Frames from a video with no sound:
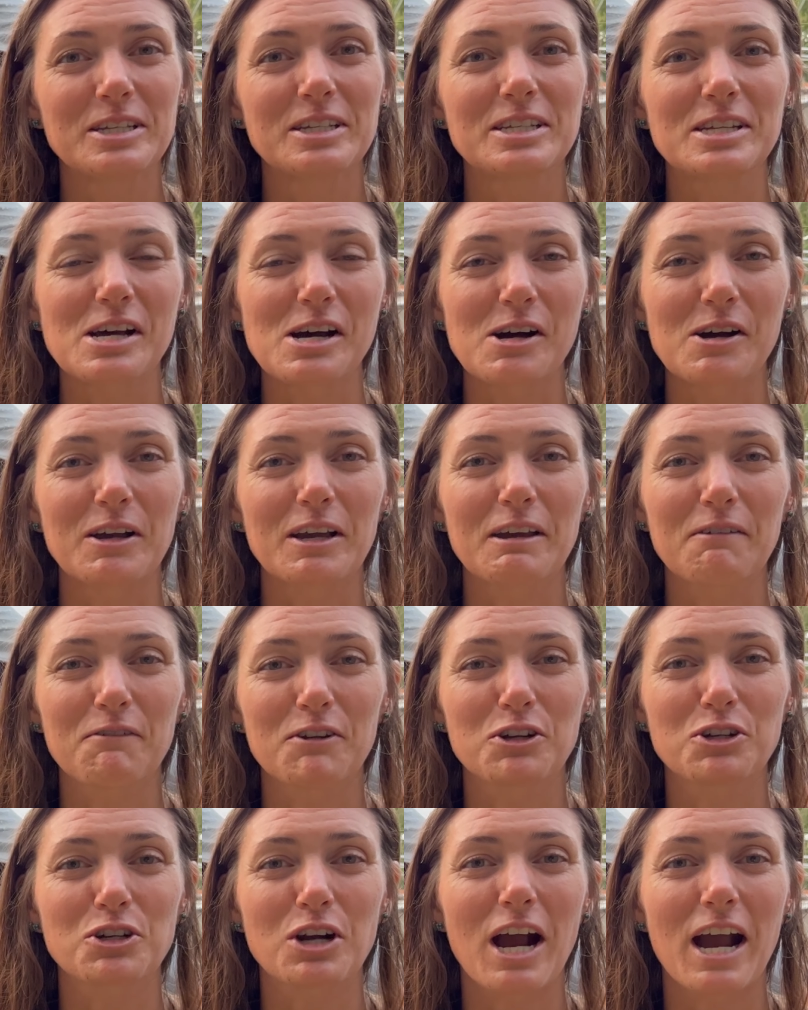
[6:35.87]
So give it a
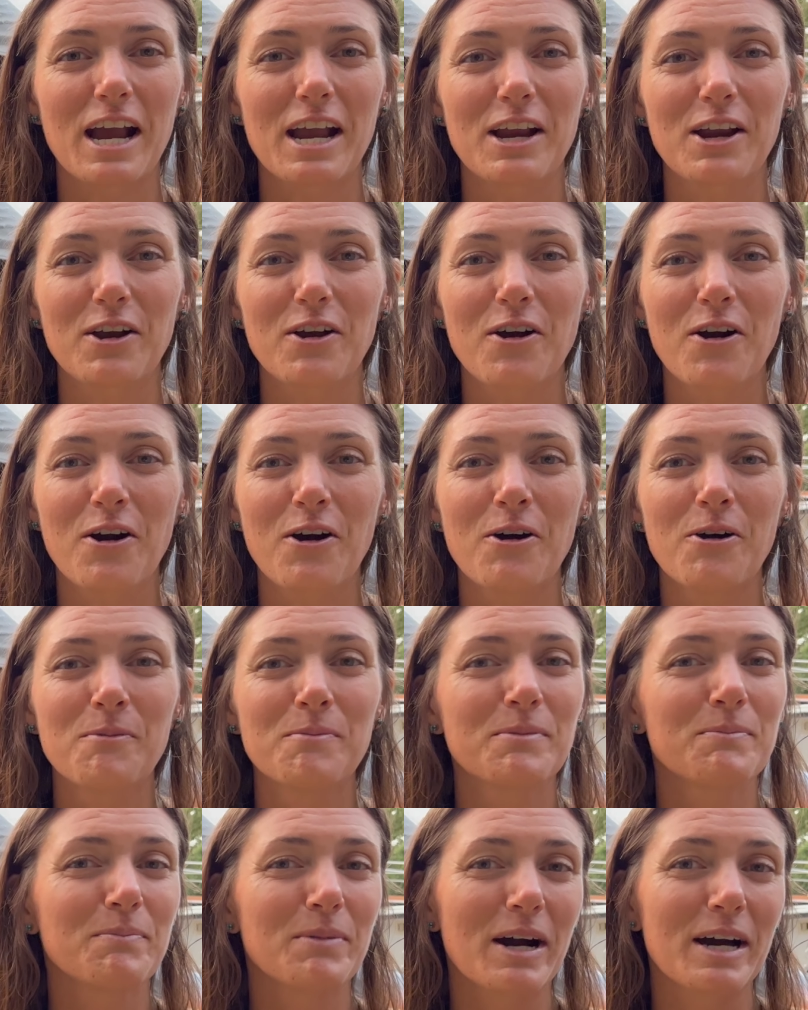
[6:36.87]
try at your home,
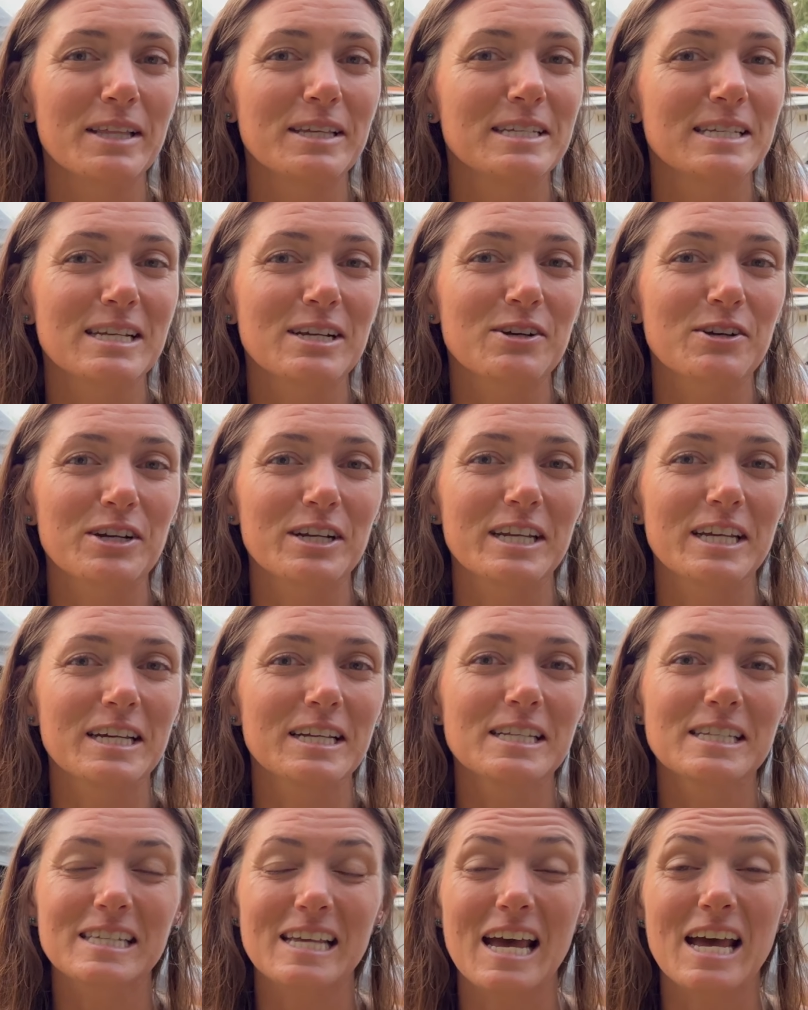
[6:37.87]
buy these
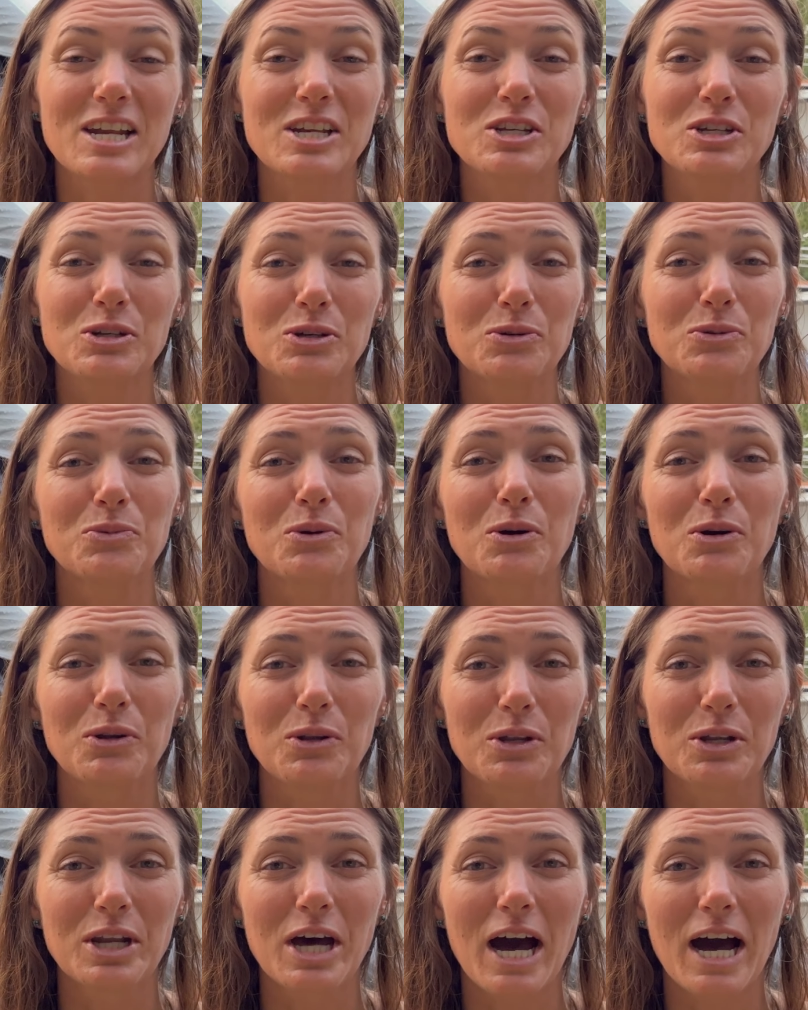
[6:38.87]
ingredients and you will
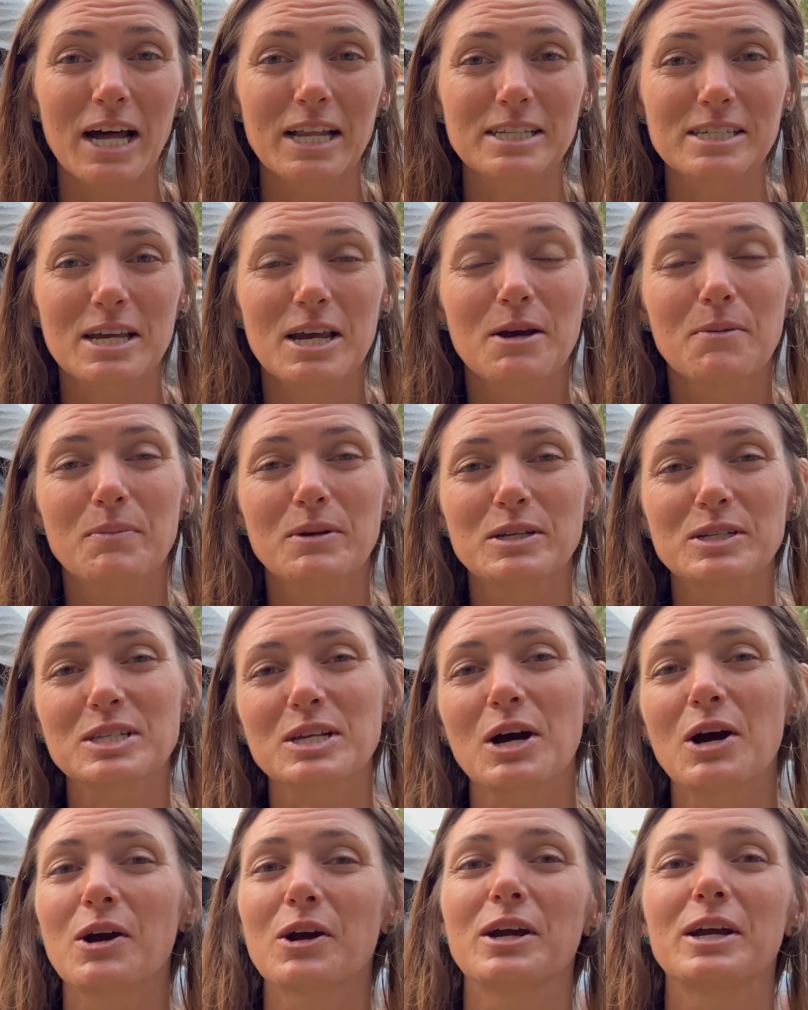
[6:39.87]
not be
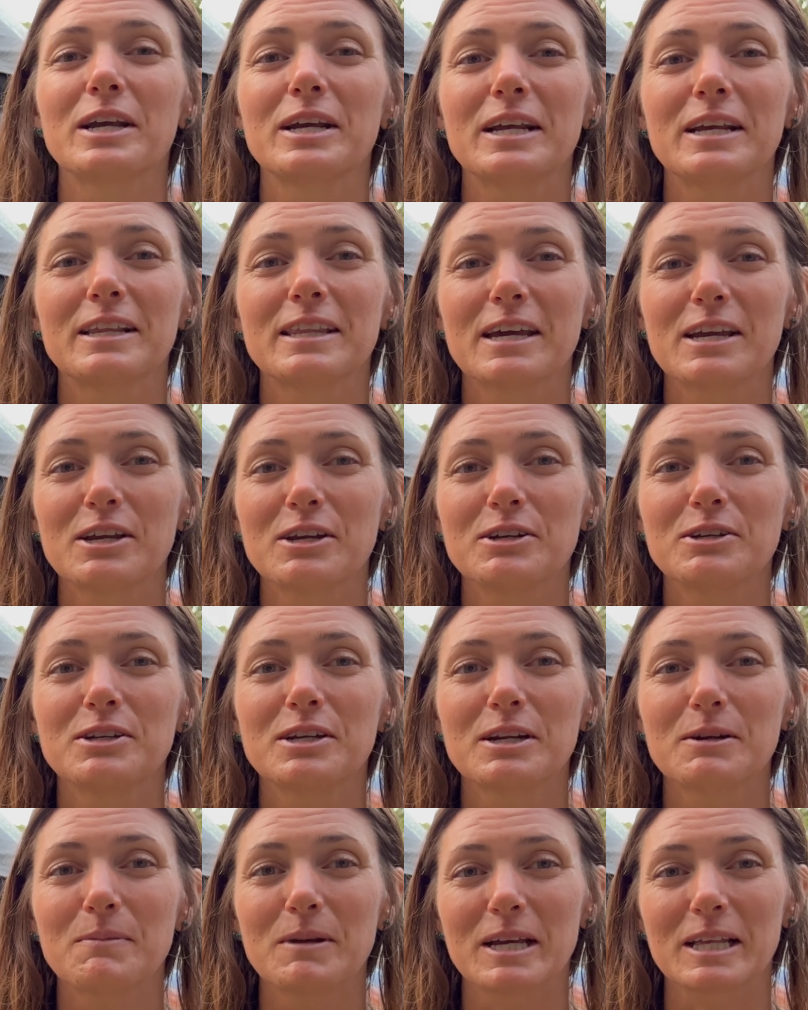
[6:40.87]
sorry that you
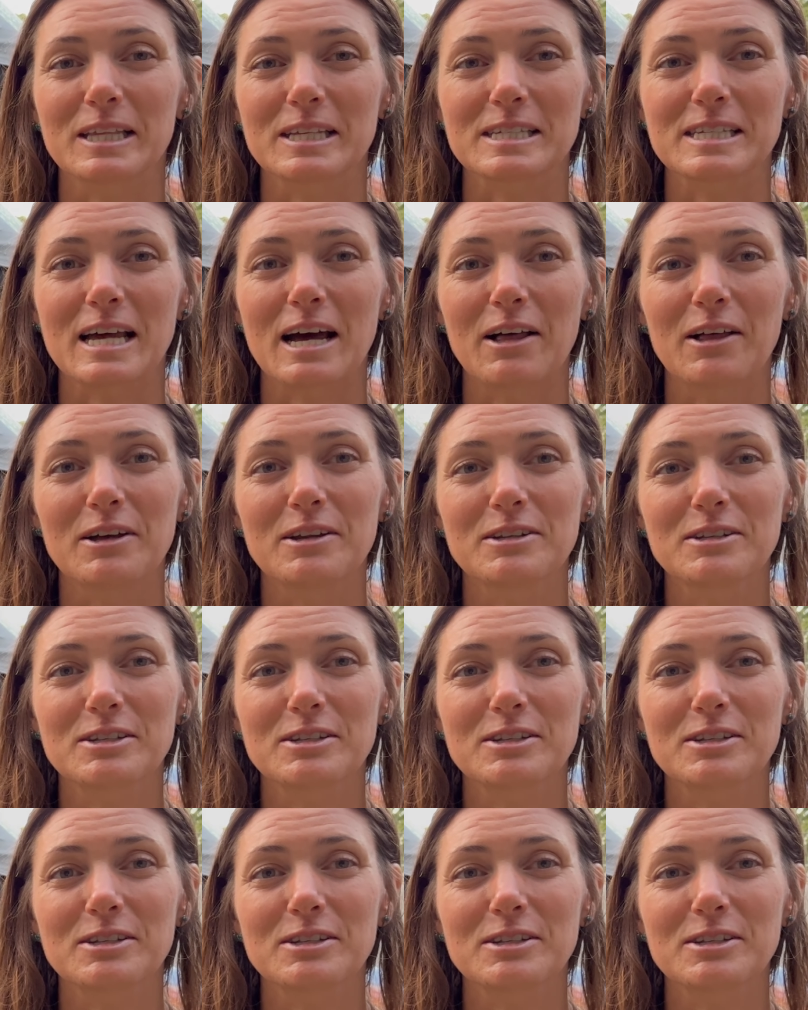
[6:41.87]
didn't make the salad.